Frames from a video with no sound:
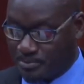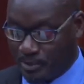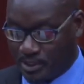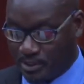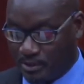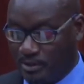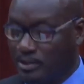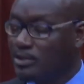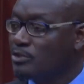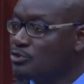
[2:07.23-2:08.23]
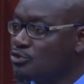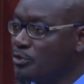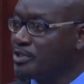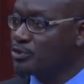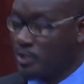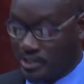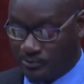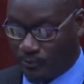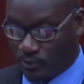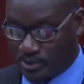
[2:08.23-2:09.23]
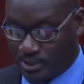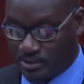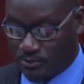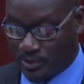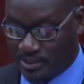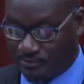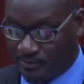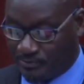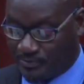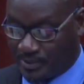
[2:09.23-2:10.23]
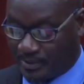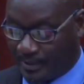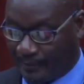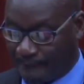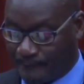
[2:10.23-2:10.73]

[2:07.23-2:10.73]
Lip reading: Speaker, during 2014-2015.